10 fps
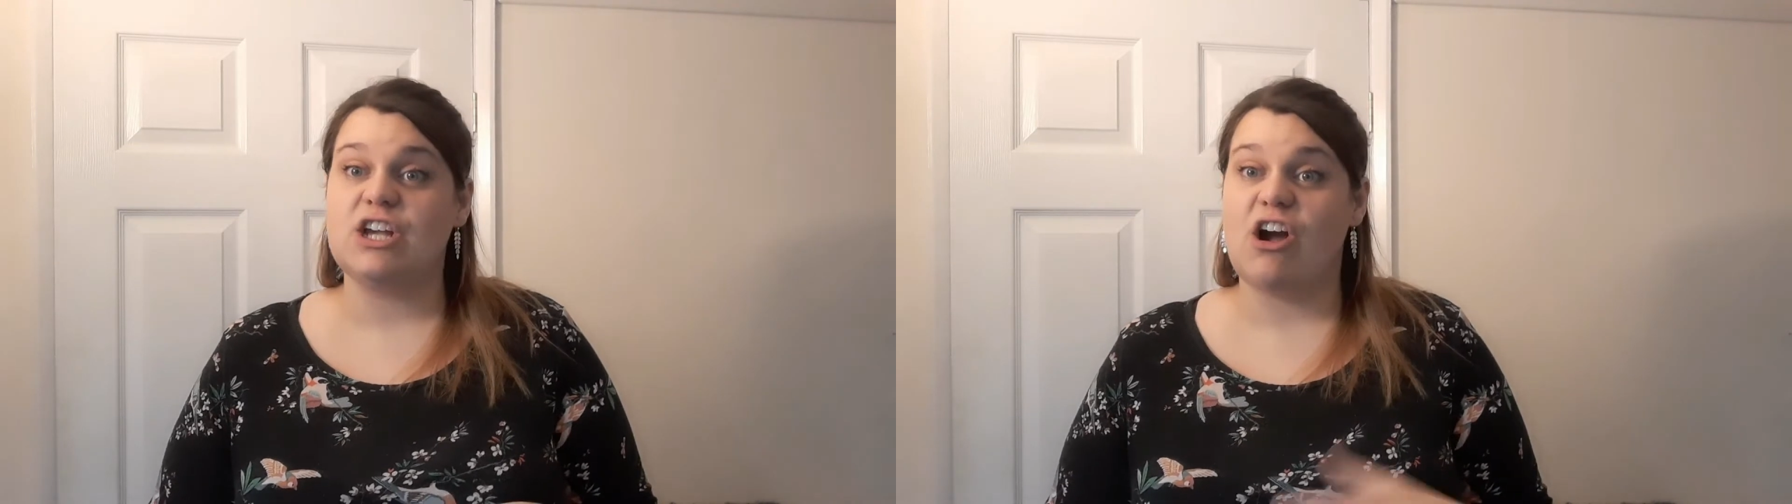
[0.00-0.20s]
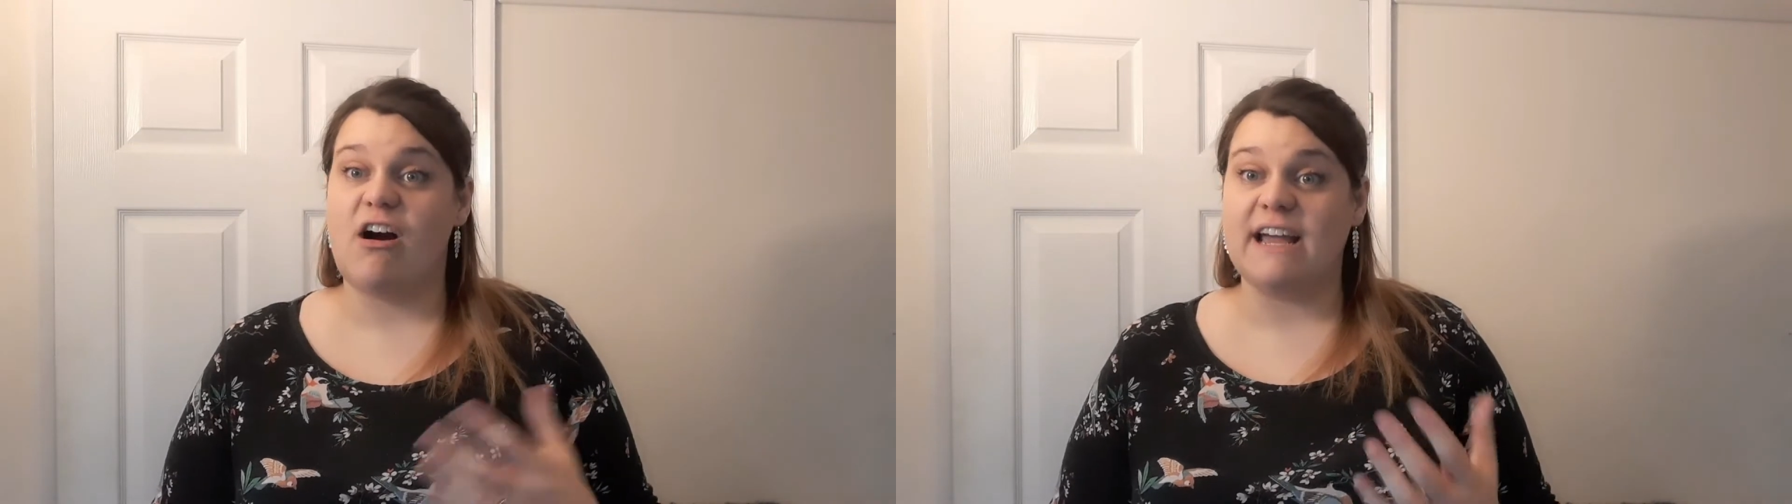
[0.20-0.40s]

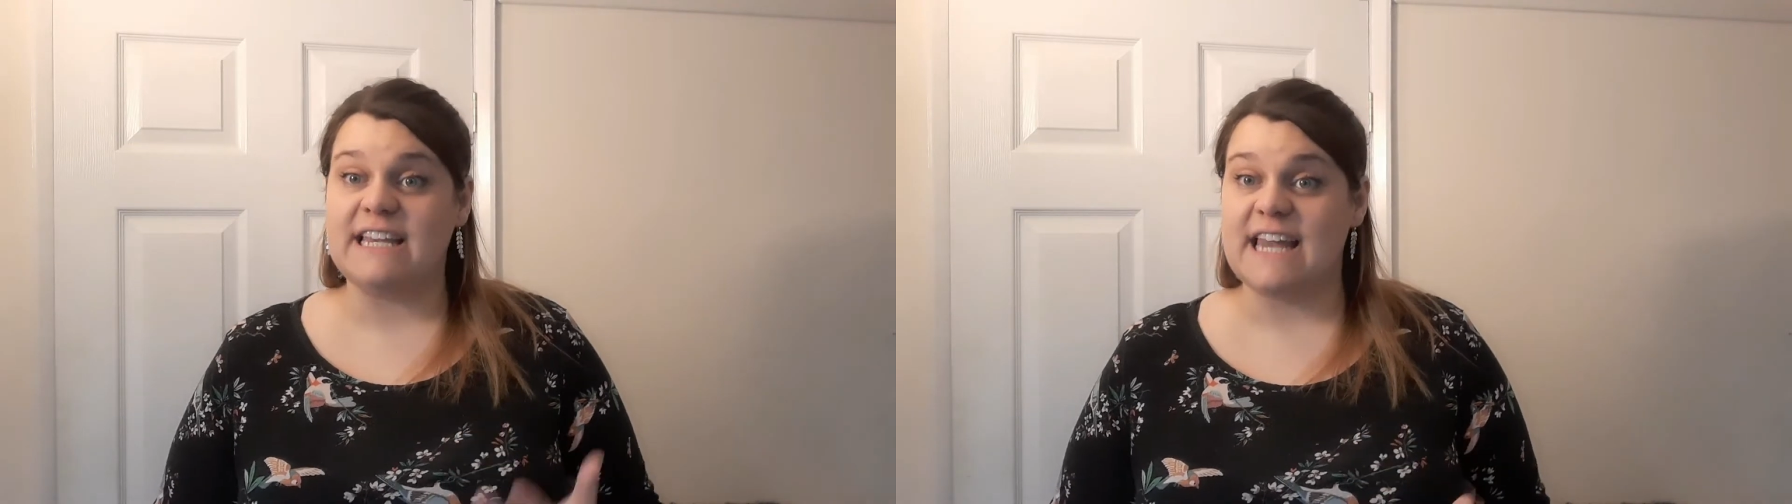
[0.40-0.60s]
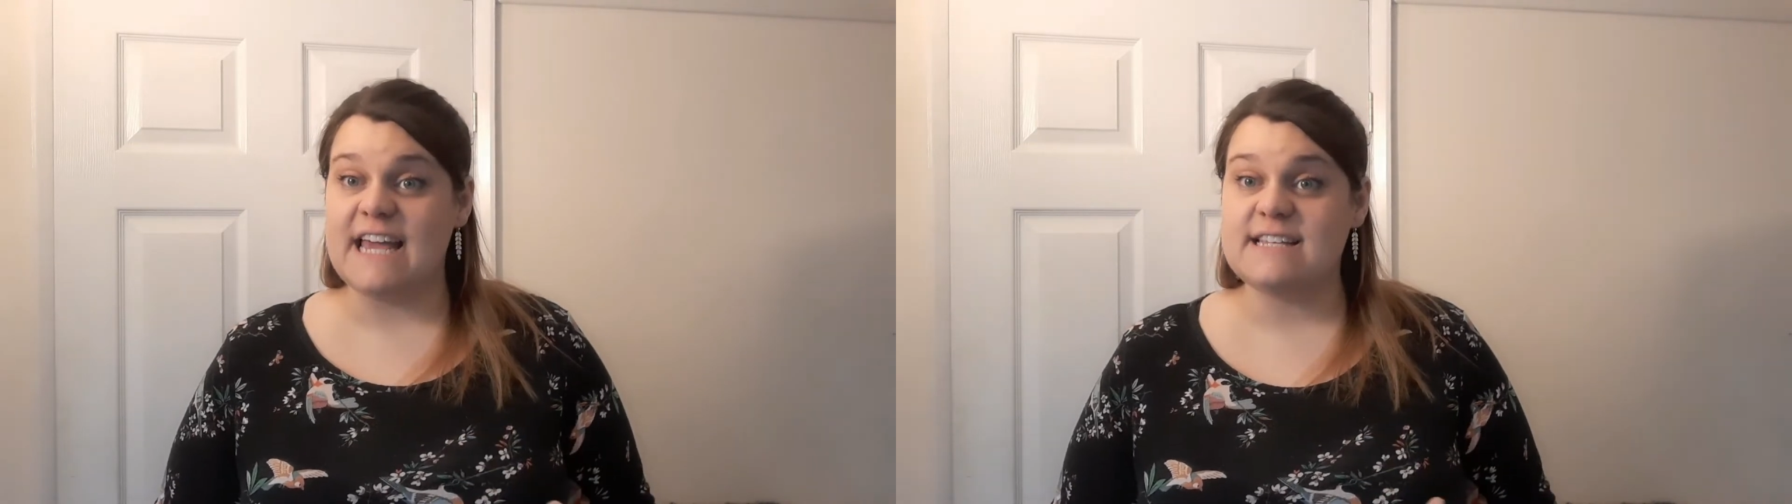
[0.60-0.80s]

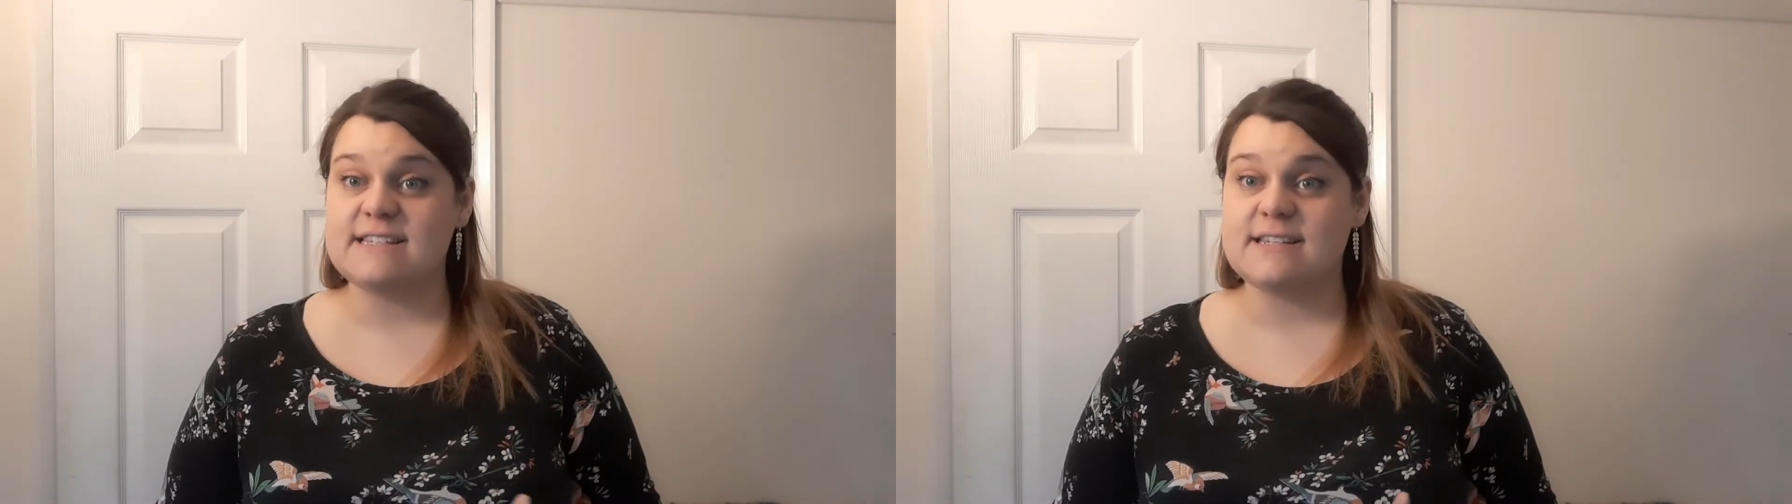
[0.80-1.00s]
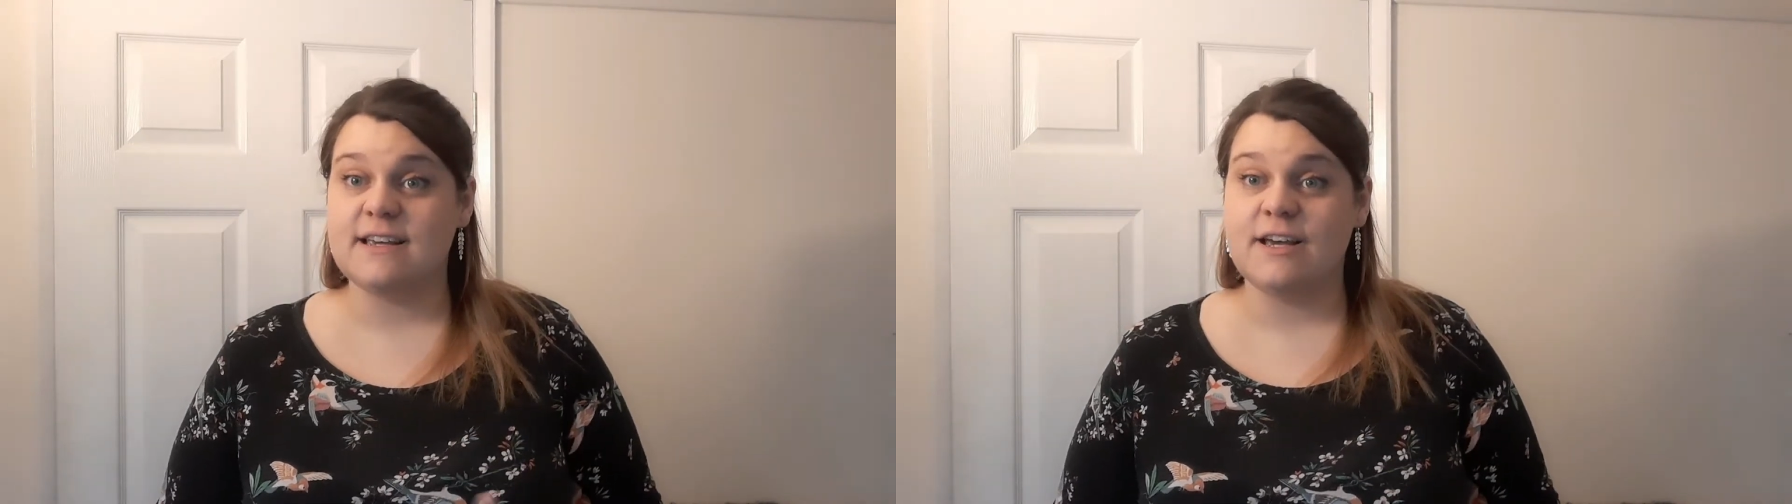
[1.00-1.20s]

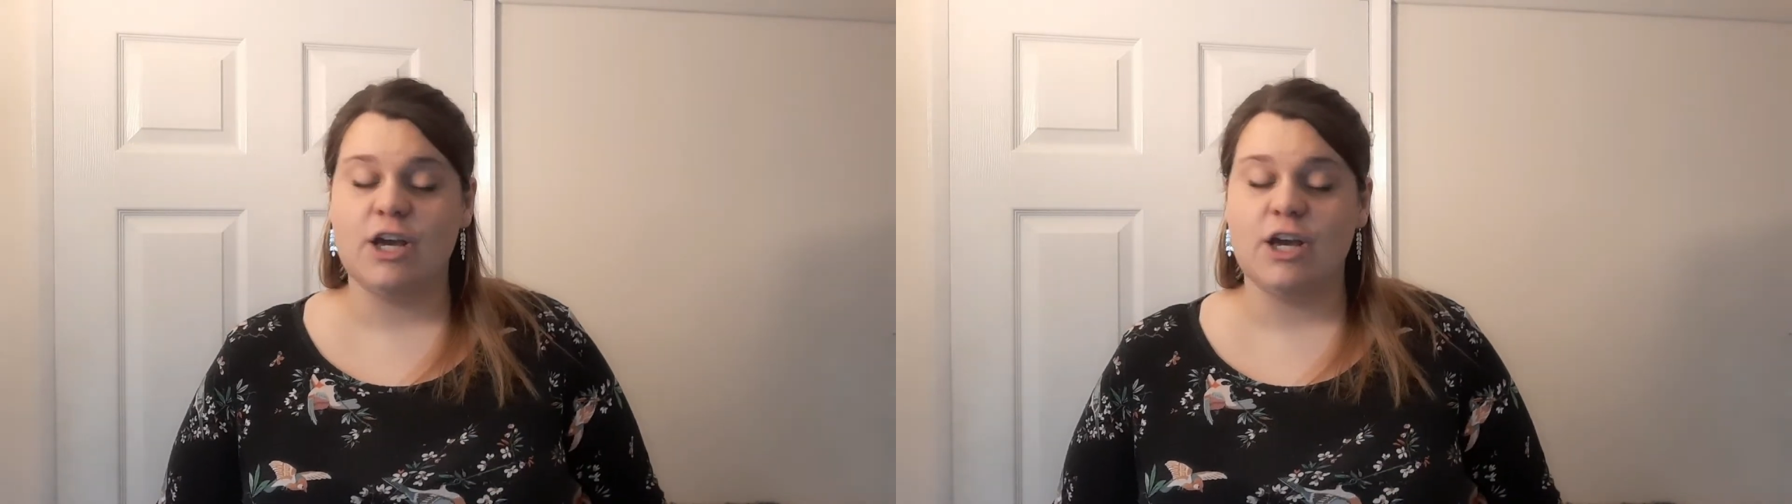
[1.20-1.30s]
kindness,